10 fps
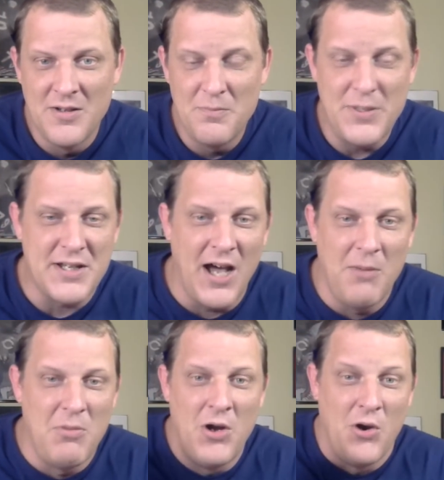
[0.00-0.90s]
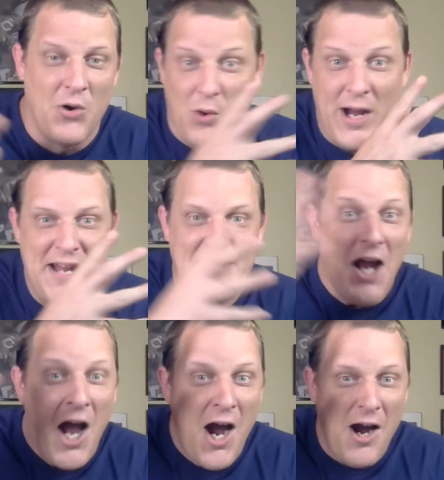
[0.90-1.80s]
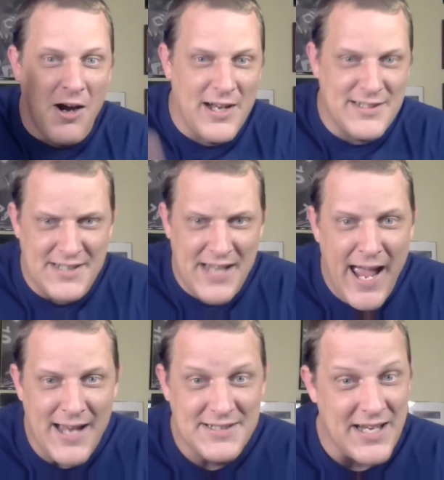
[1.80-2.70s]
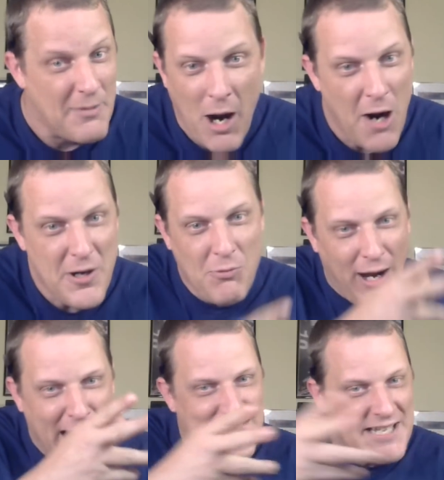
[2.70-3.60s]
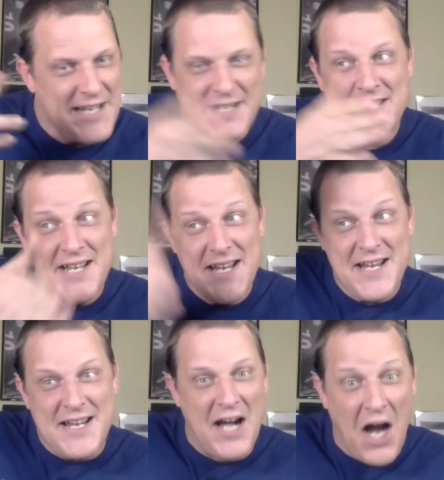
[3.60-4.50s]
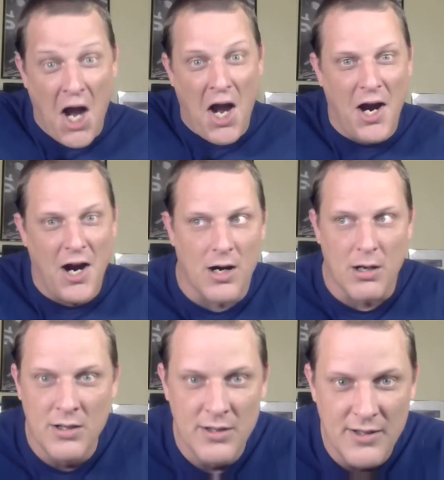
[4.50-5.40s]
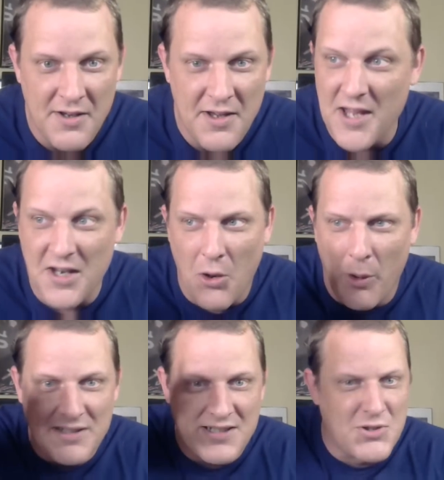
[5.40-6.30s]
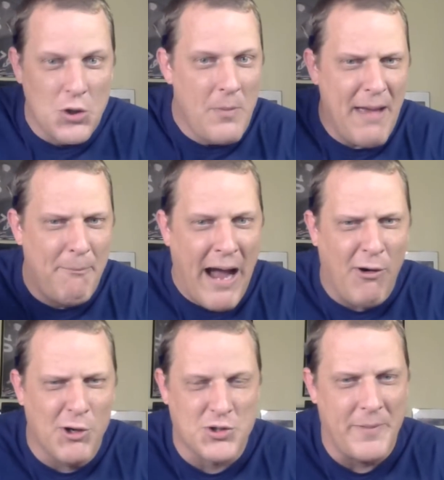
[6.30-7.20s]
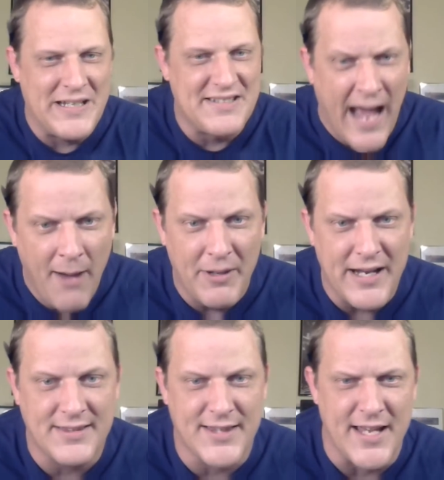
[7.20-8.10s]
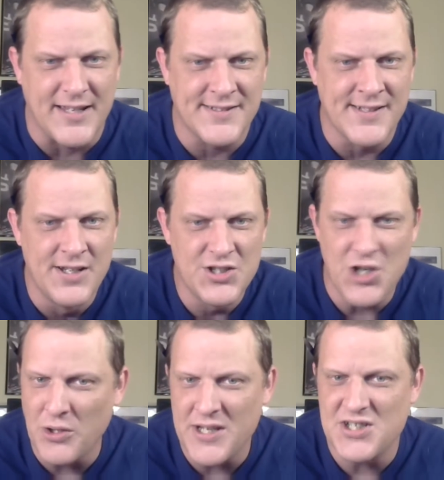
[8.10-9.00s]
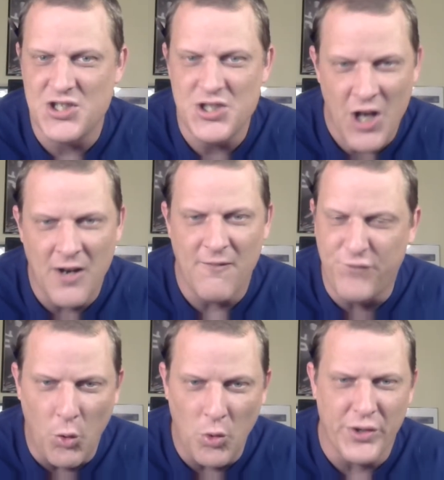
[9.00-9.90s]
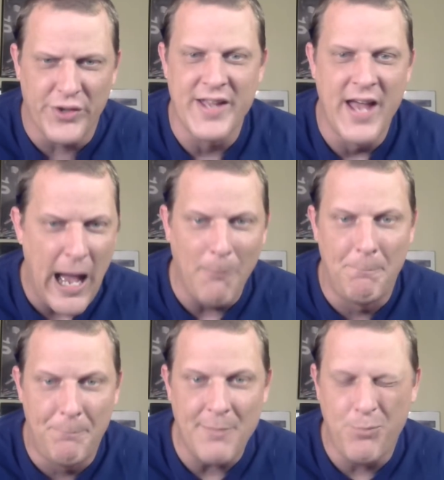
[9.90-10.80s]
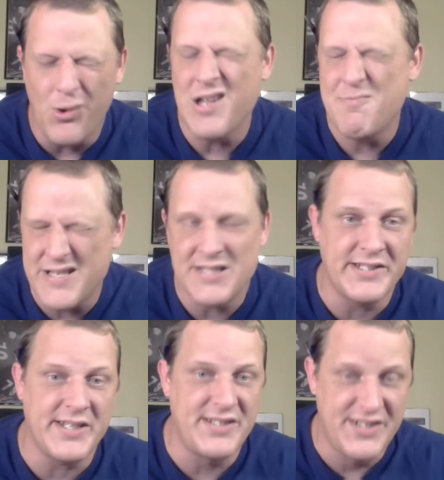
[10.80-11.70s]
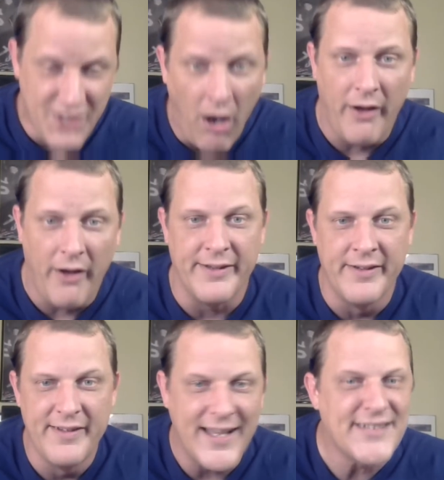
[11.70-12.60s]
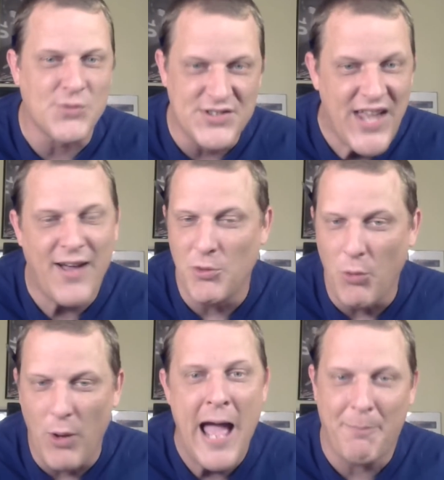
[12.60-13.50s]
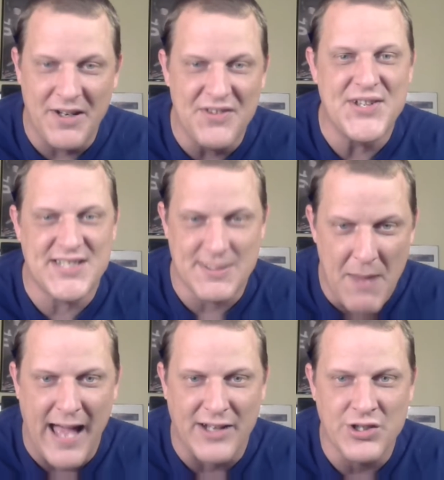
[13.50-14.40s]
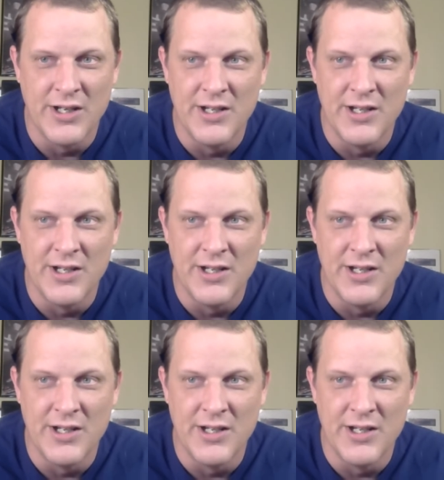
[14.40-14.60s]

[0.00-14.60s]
Become rated R as a tag team. R E Y T E D. R. And go on some two man power trip and dominate things. Show these young fools how big boy business is done. And that's exactly what happened in this match.